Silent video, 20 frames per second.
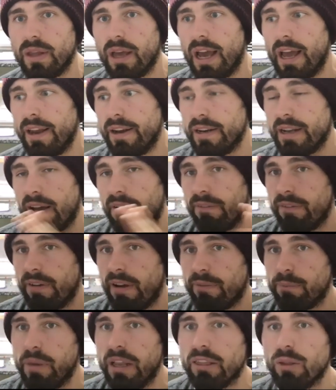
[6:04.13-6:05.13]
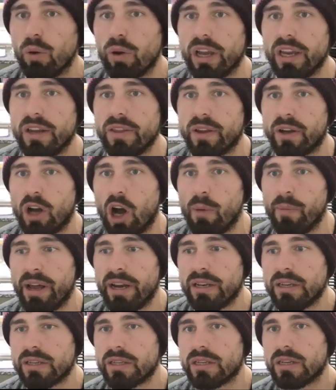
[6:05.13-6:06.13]
I've been looking at the
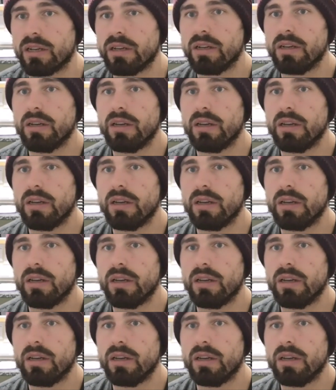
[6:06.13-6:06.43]
comments.